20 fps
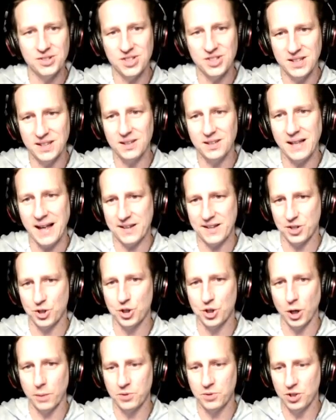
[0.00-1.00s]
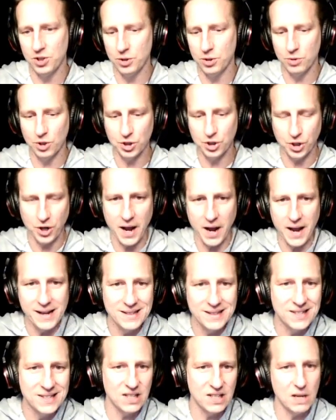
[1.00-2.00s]
still has a job to do to try
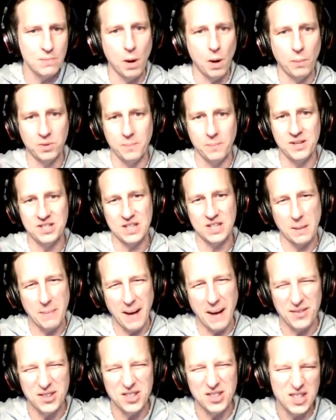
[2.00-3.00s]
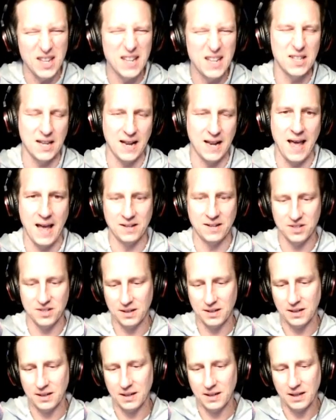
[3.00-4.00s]
and seem optimistic about the season ahead,
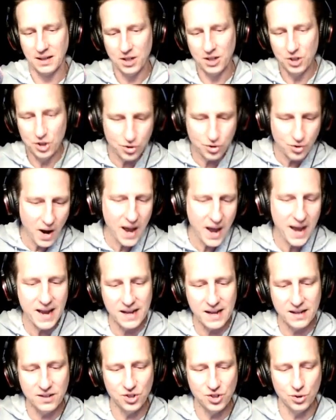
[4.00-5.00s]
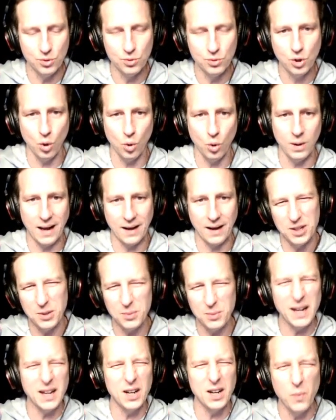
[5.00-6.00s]
trying to call out that
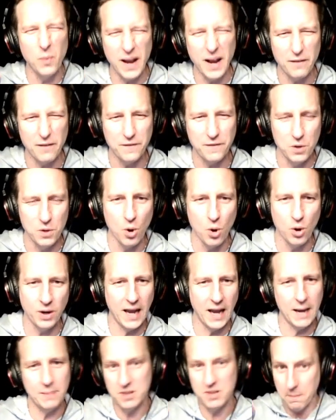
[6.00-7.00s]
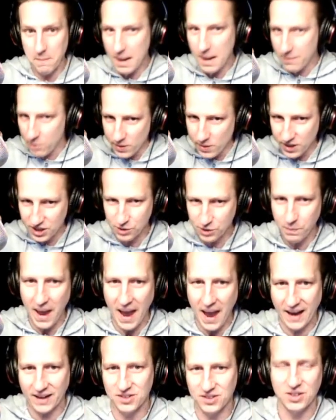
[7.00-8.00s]
we're going to win a few more games than maybe you
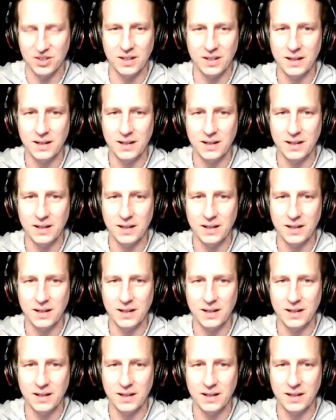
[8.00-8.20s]
expect